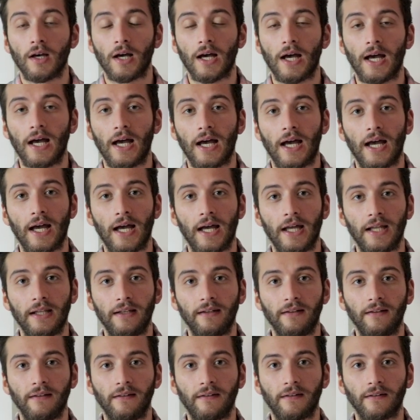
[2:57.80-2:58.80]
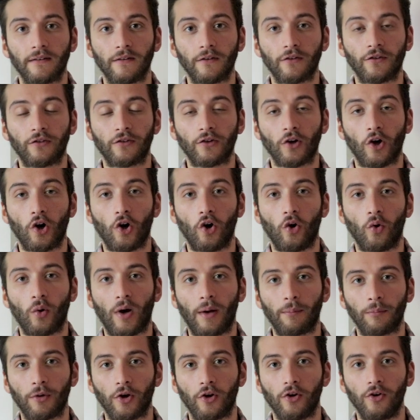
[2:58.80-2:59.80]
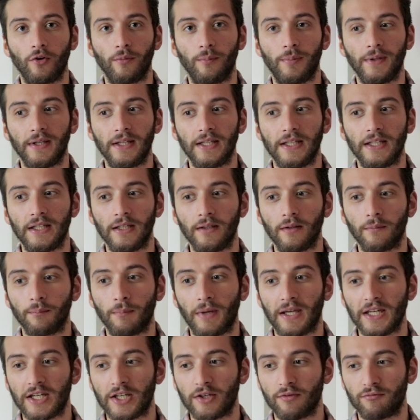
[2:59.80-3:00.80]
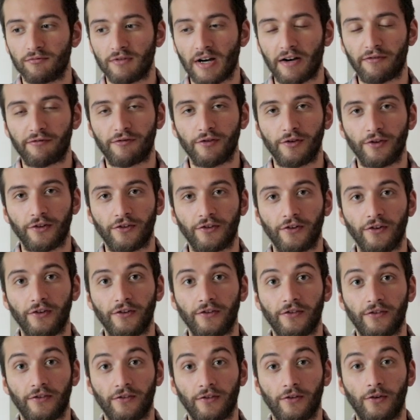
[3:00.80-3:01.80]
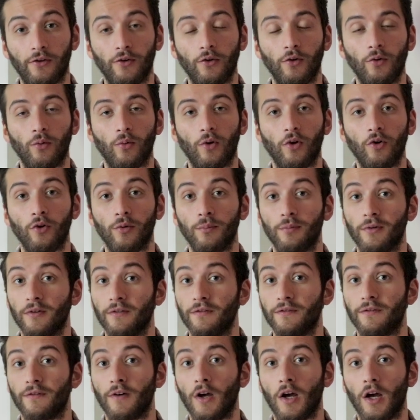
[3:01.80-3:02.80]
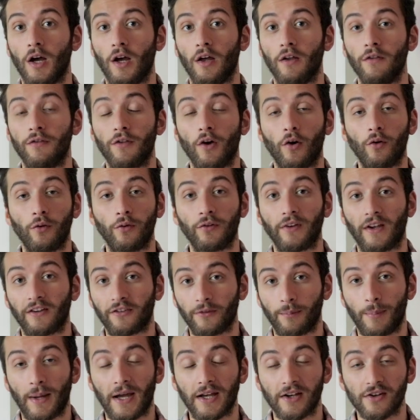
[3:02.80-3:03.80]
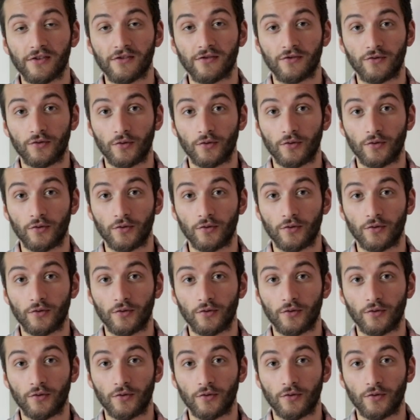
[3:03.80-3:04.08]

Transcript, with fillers: And so I'm going to be making references to a number of uh, those aspects